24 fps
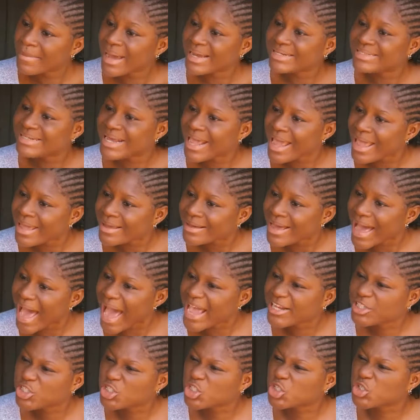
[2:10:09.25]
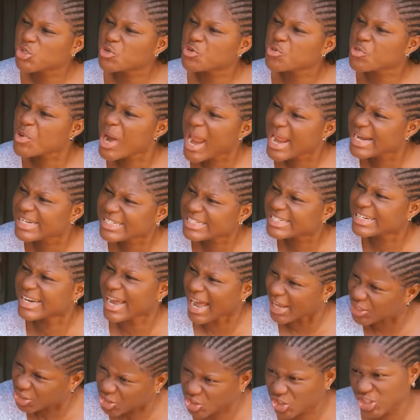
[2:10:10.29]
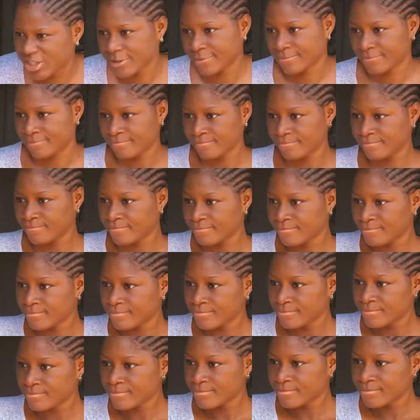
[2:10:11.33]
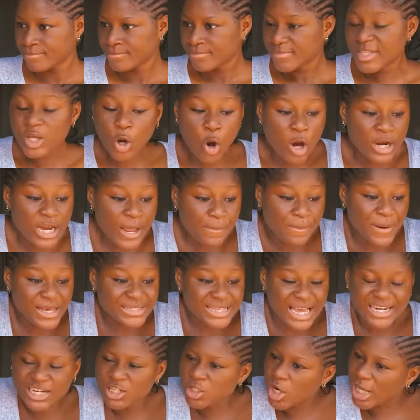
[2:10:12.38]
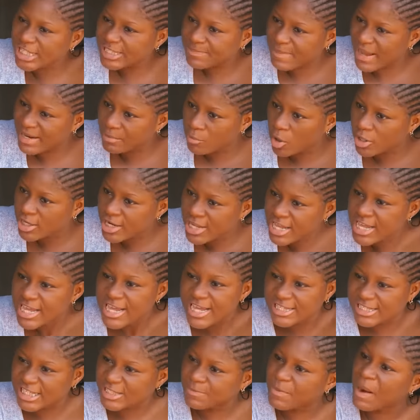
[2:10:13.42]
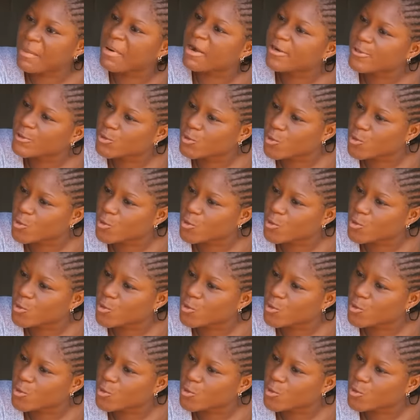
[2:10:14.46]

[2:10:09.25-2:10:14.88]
My dear, I trained Kachi. The only place I did not spend money is his primary